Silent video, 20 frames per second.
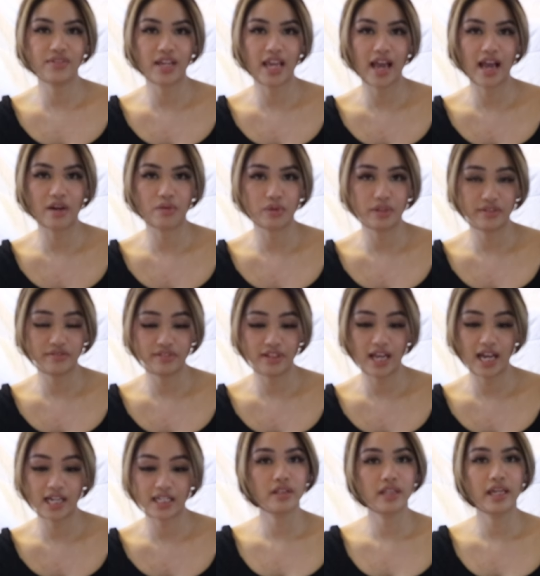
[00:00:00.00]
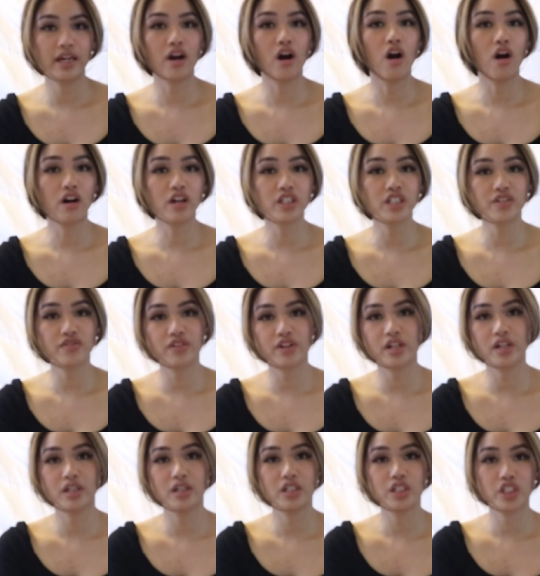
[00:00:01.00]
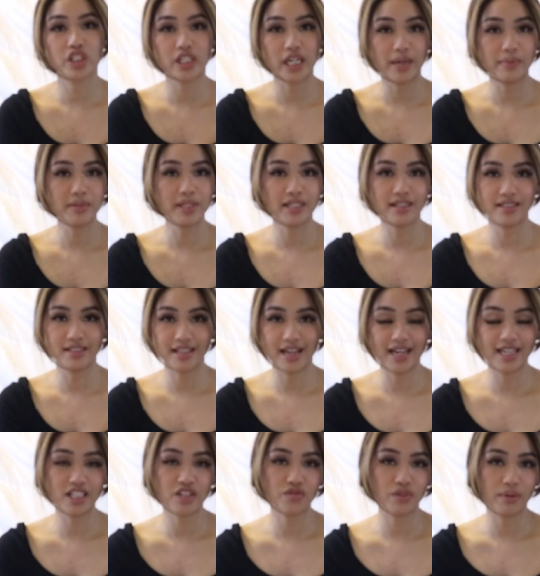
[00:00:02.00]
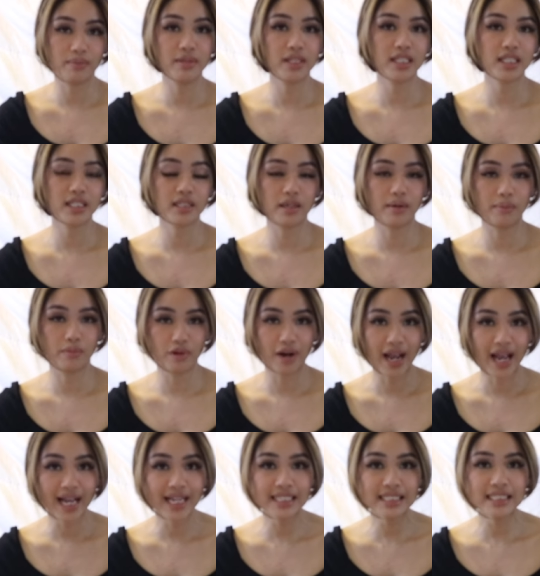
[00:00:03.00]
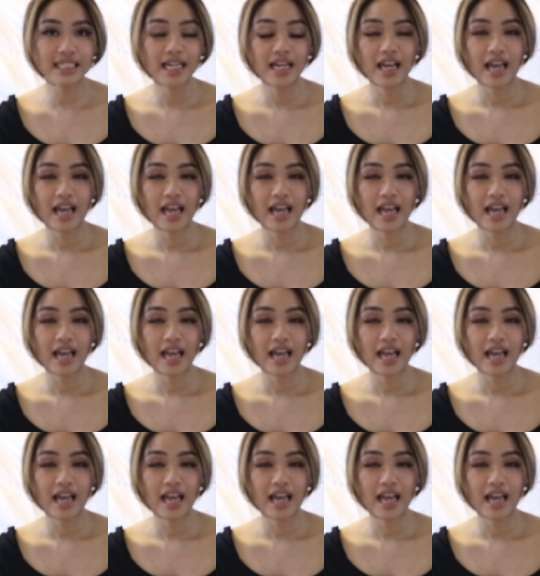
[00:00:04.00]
gag reflex. There are different shapes and designs from this brand